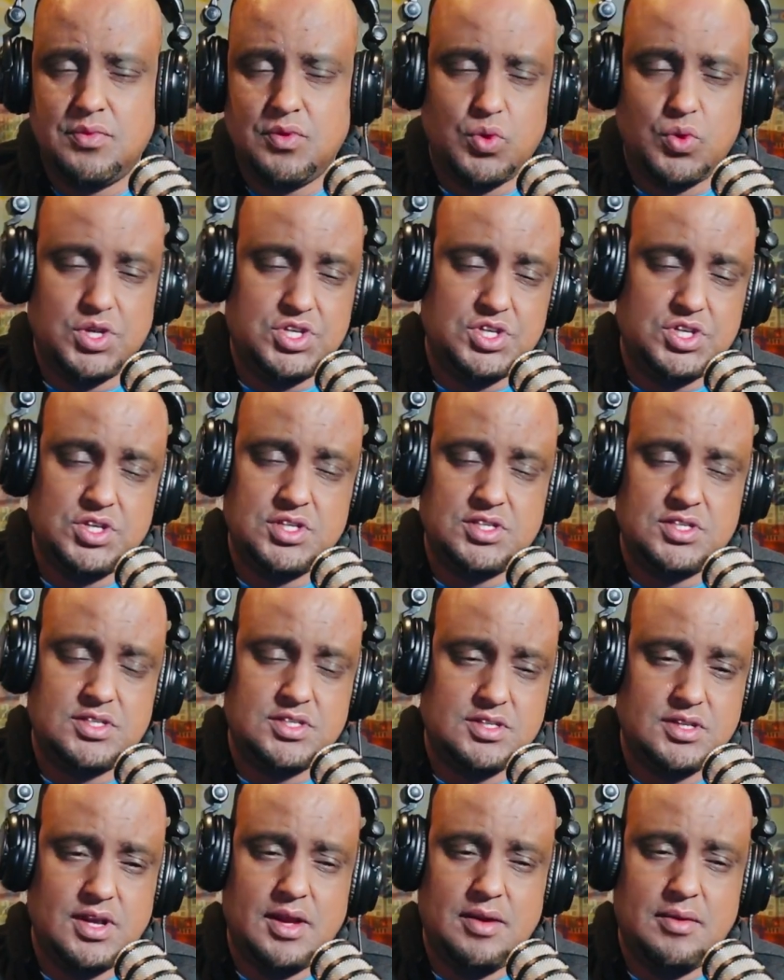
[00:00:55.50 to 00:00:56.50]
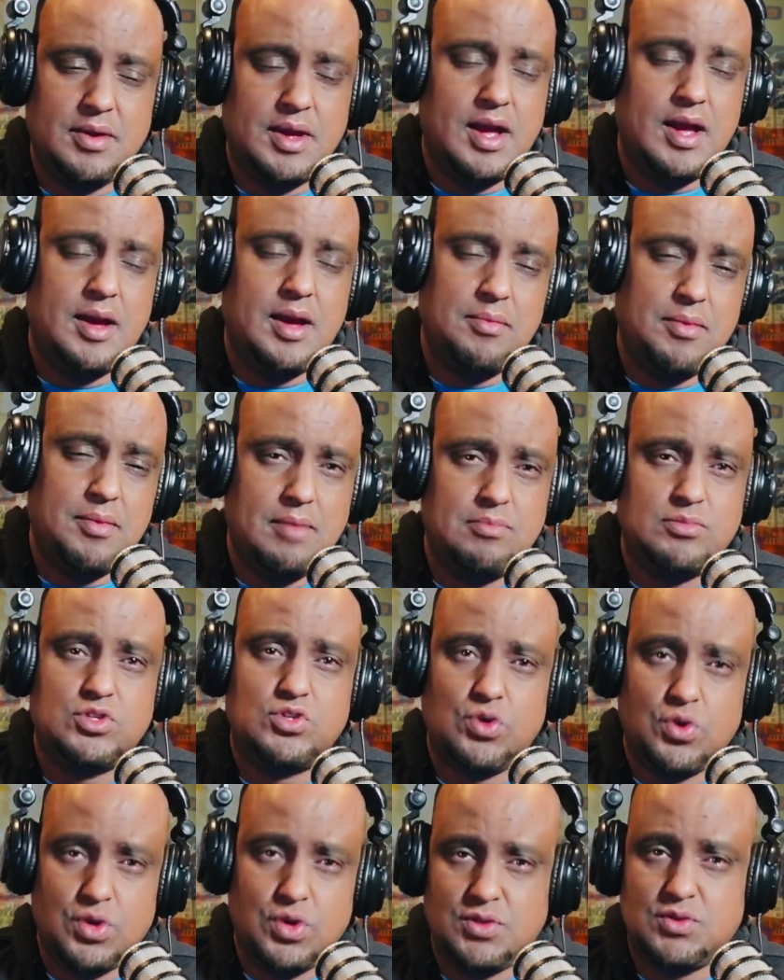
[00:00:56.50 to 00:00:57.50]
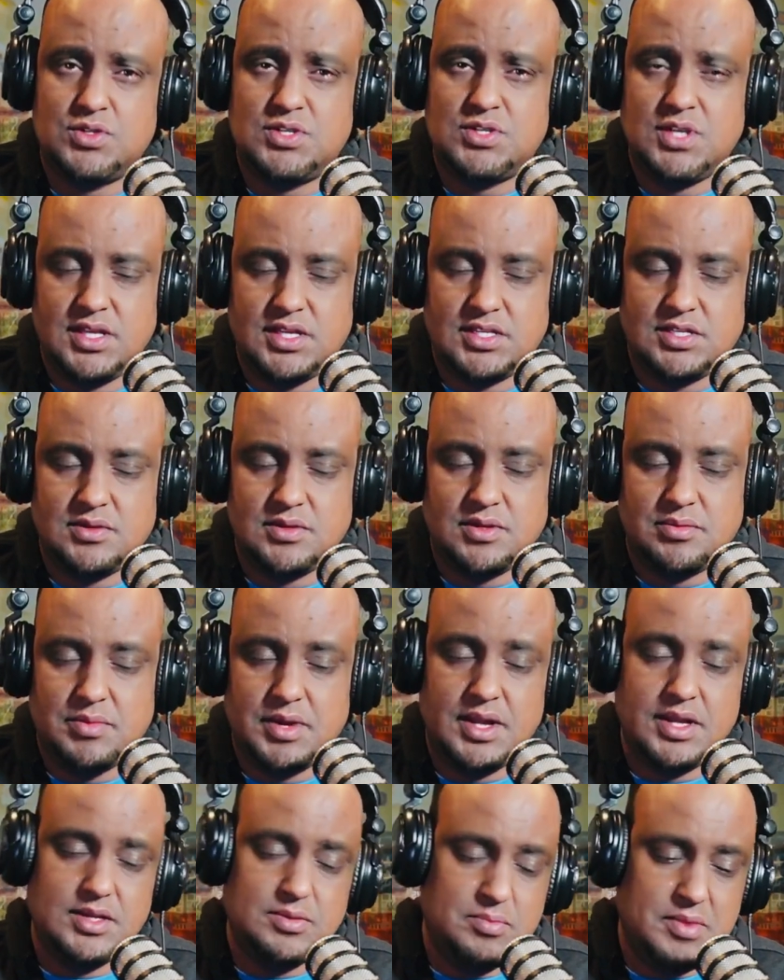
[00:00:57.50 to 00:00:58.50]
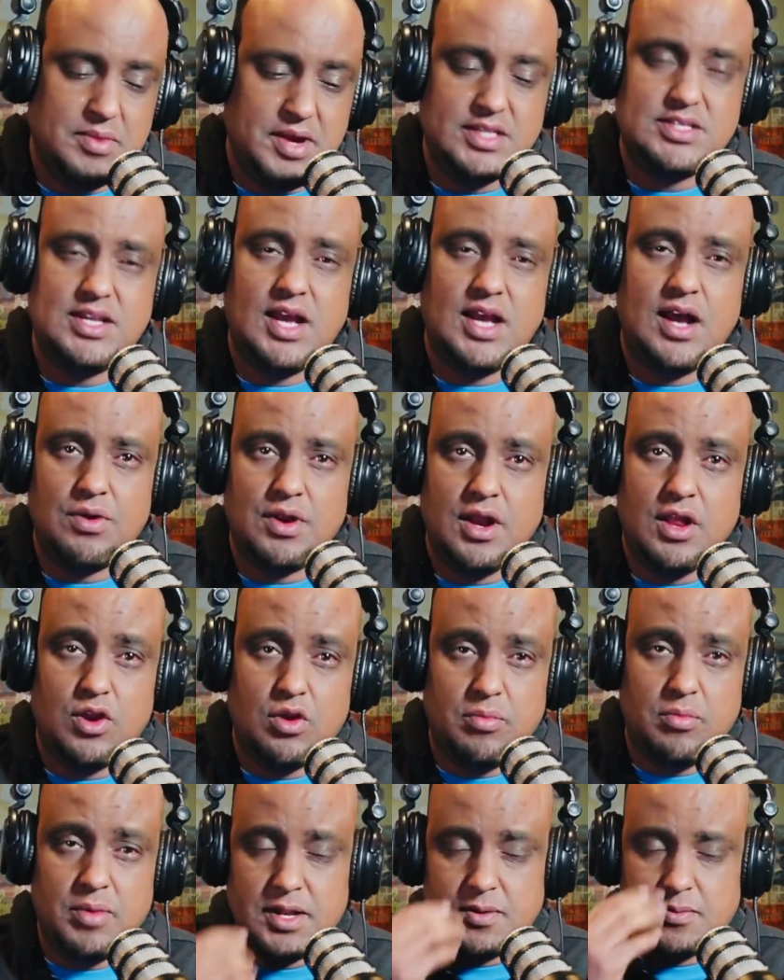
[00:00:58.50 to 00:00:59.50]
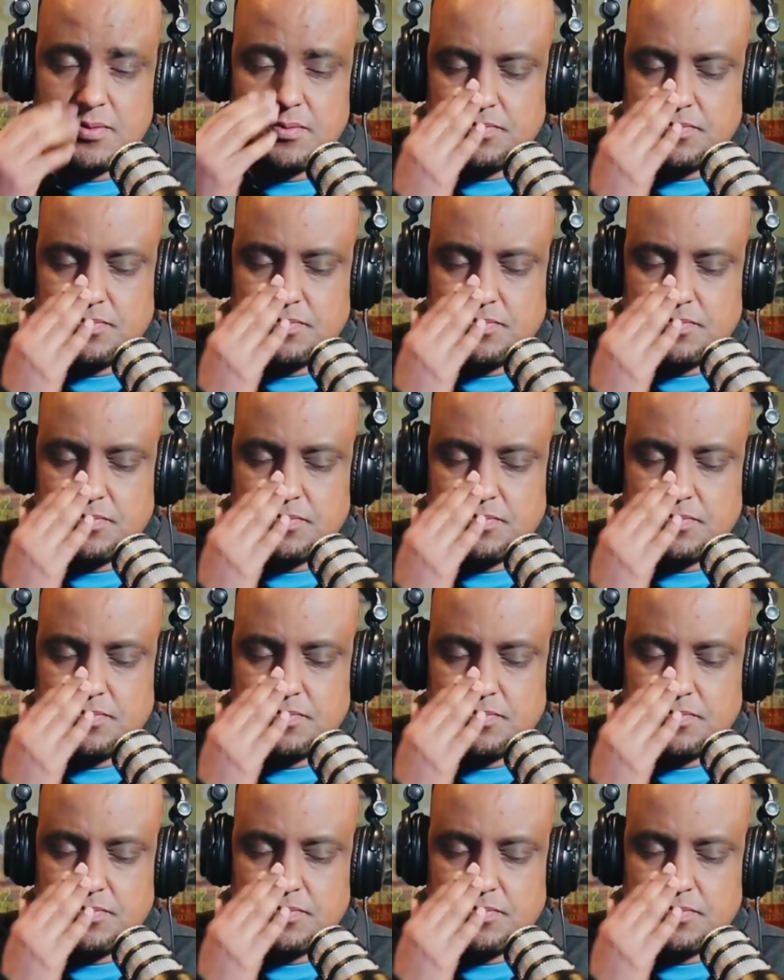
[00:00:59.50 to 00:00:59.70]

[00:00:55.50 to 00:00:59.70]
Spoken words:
which is, I'm sorry to say this, but it might sound a little bit